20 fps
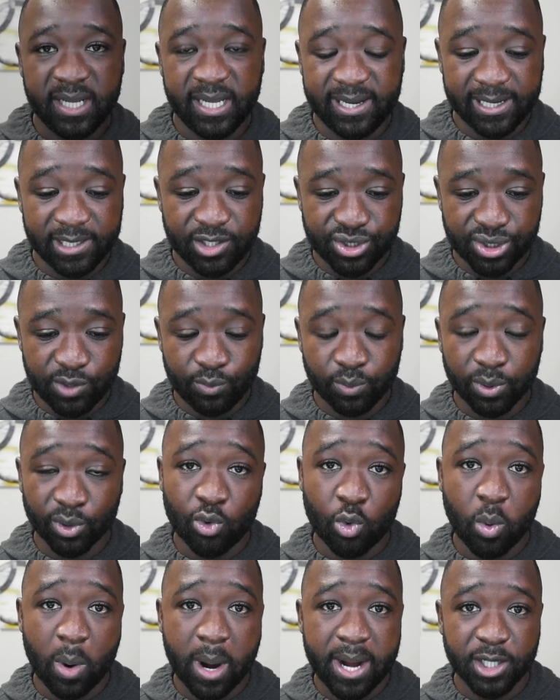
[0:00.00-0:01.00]
It actually
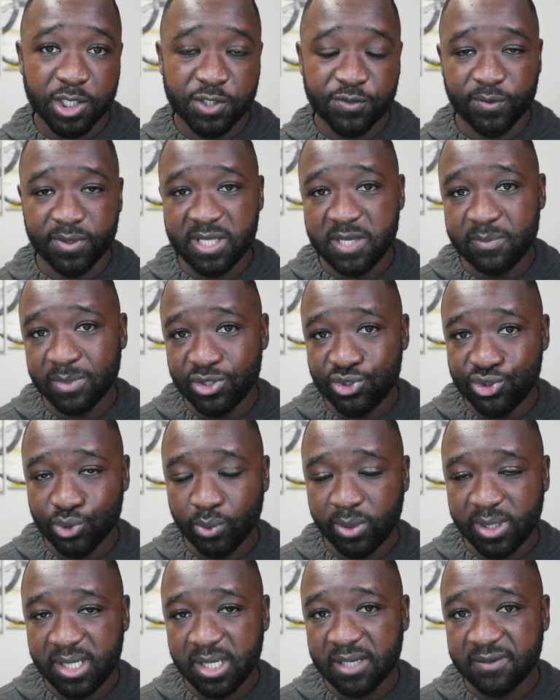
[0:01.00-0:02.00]
requires for the
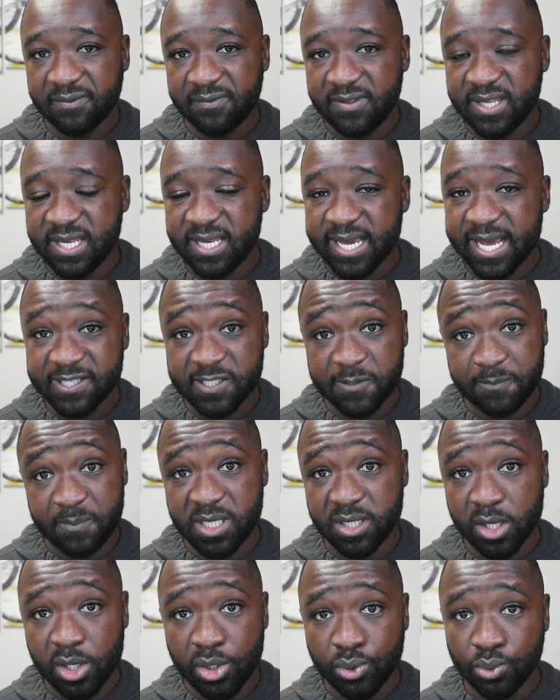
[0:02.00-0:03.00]
majority of the
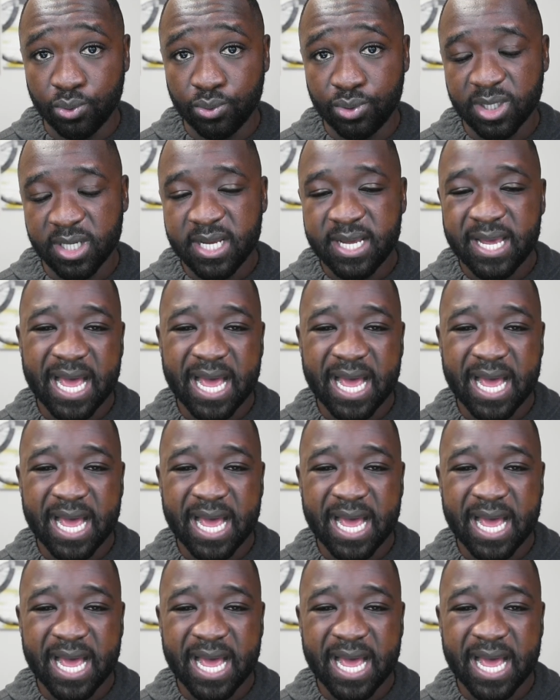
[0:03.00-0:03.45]
SPOs,